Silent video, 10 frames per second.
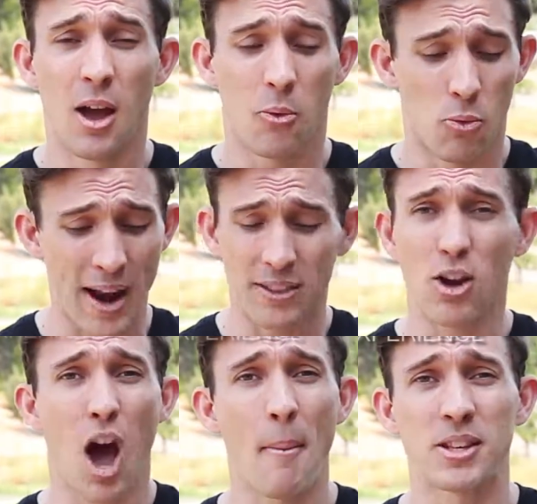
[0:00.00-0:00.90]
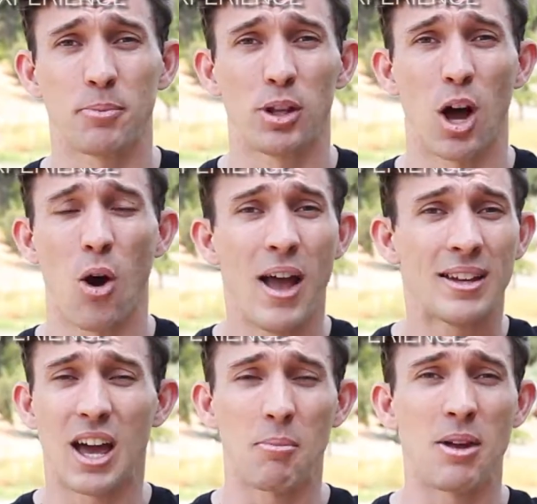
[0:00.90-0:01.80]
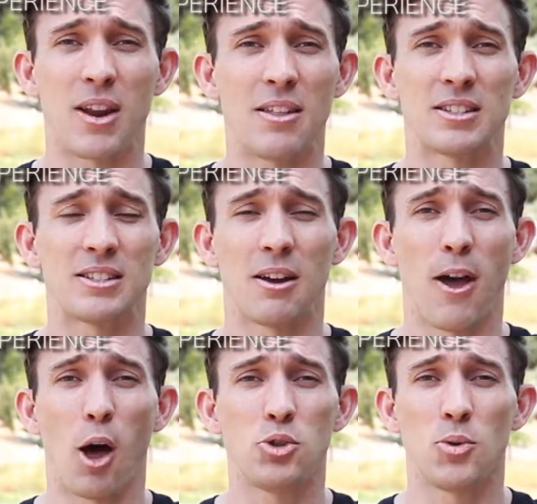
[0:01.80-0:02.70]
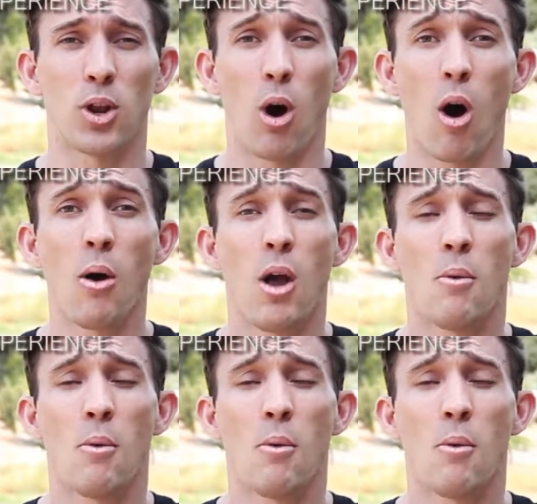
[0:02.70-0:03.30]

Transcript: write in the comments below. Tell me if any of this stuff helped you at all.